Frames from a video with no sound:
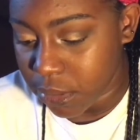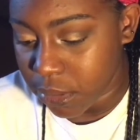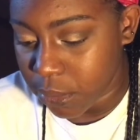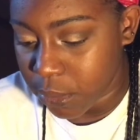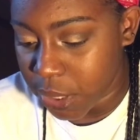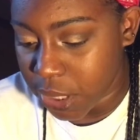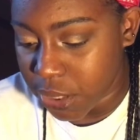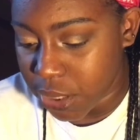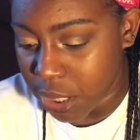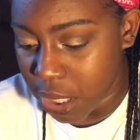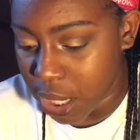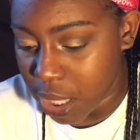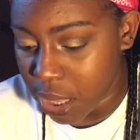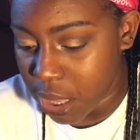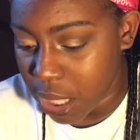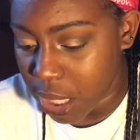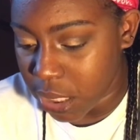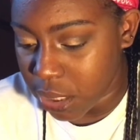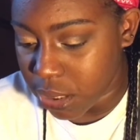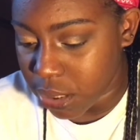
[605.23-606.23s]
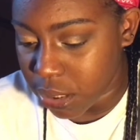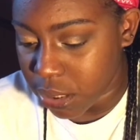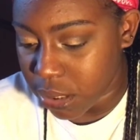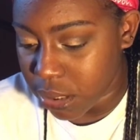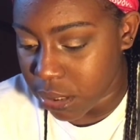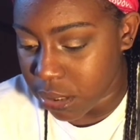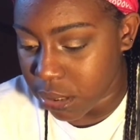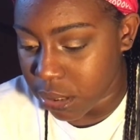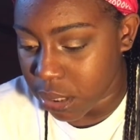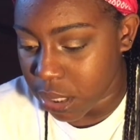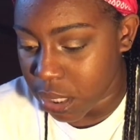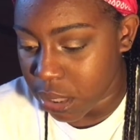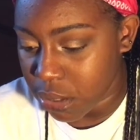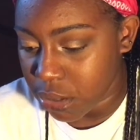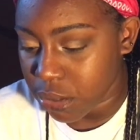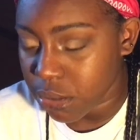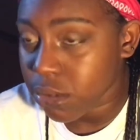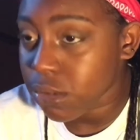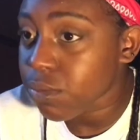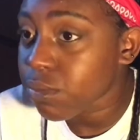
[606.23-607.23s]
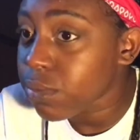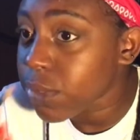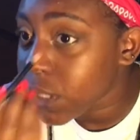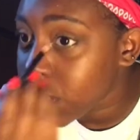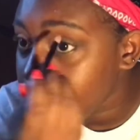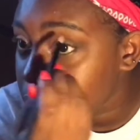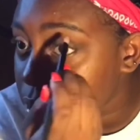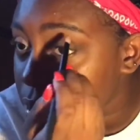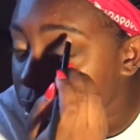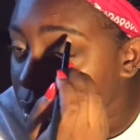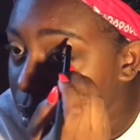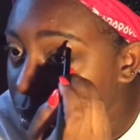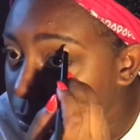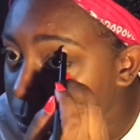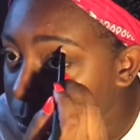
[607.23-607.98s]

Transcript: which I think just looks really good